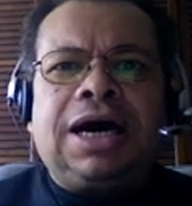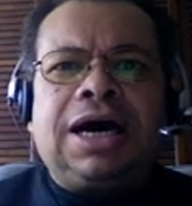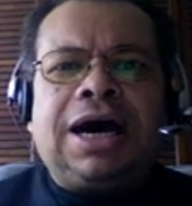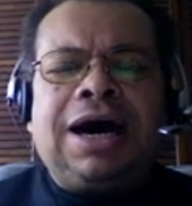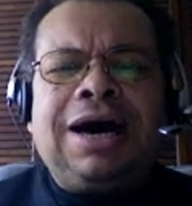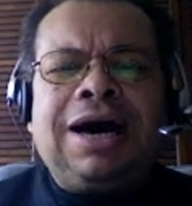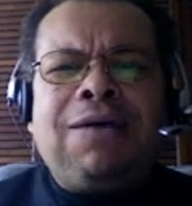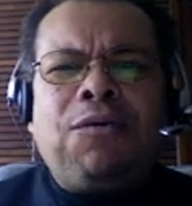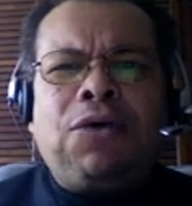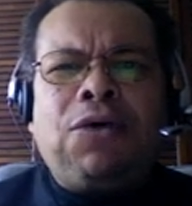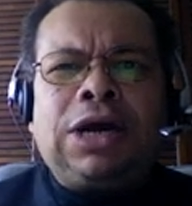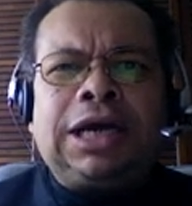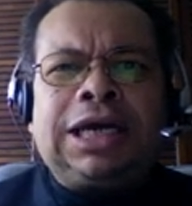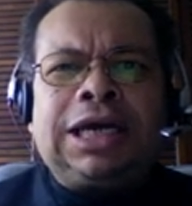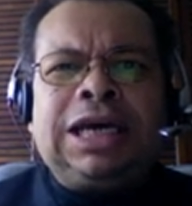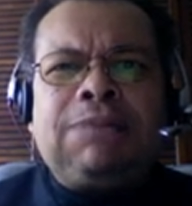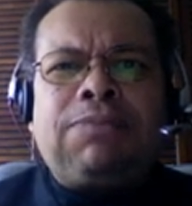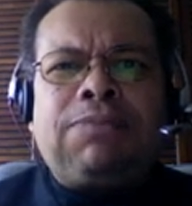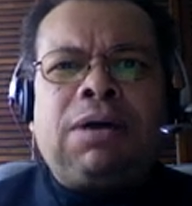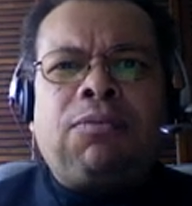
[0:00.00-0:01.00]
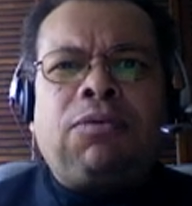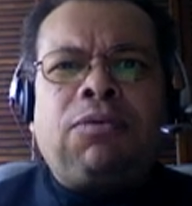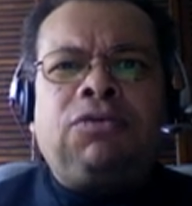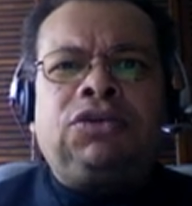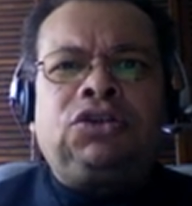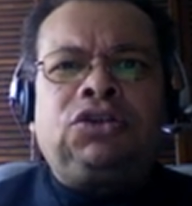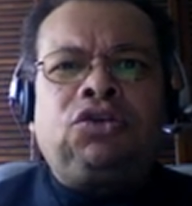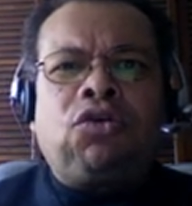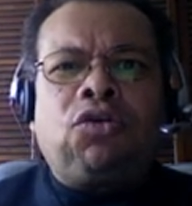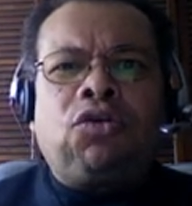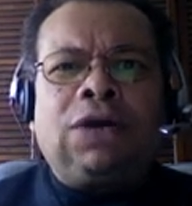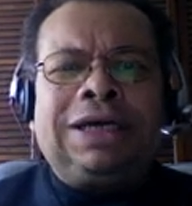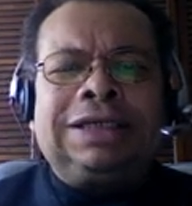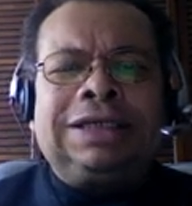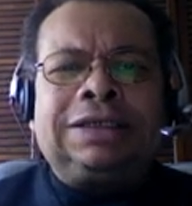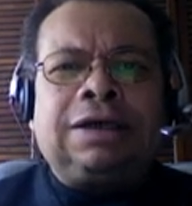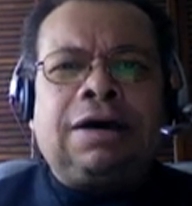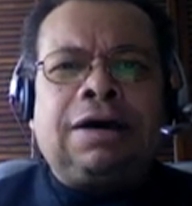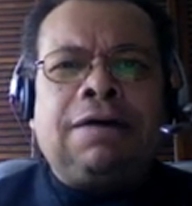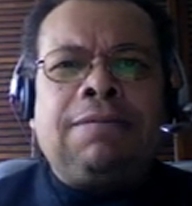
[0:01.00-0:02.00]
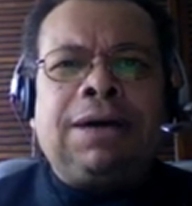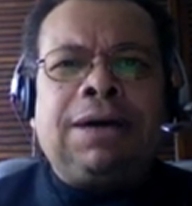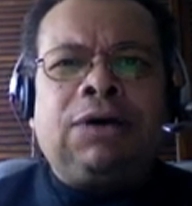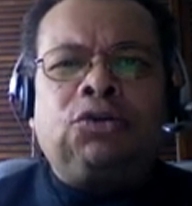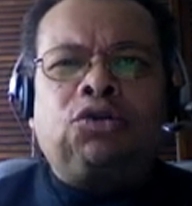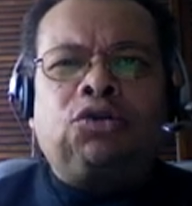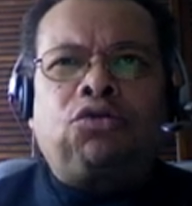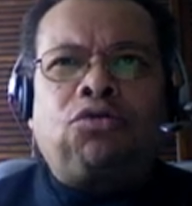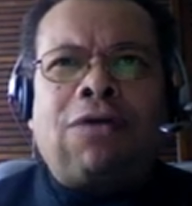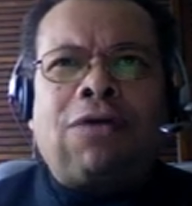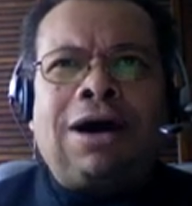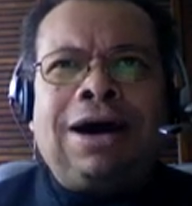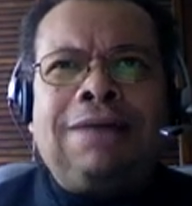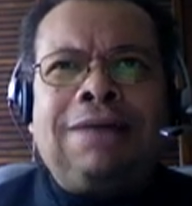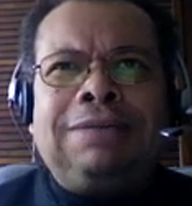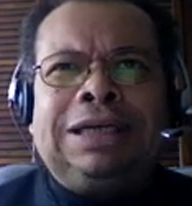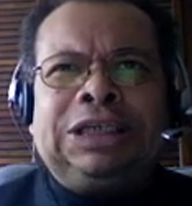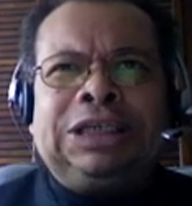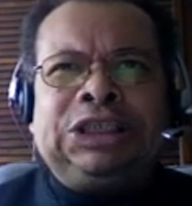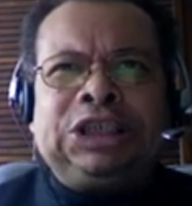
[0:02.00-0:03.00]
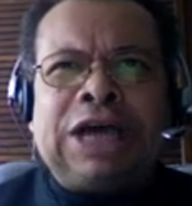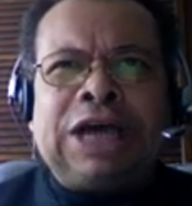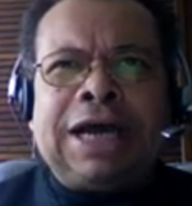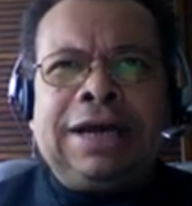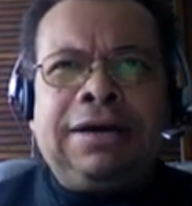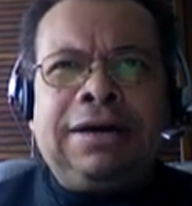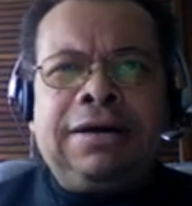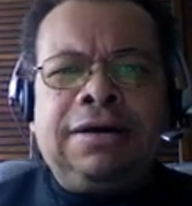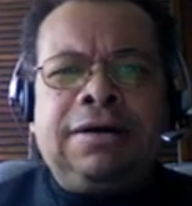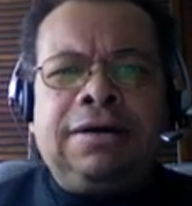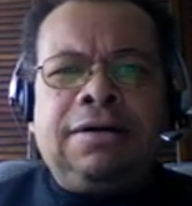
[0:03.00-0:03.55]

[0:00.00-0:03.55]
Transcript: I want to keep up with stories about crime in China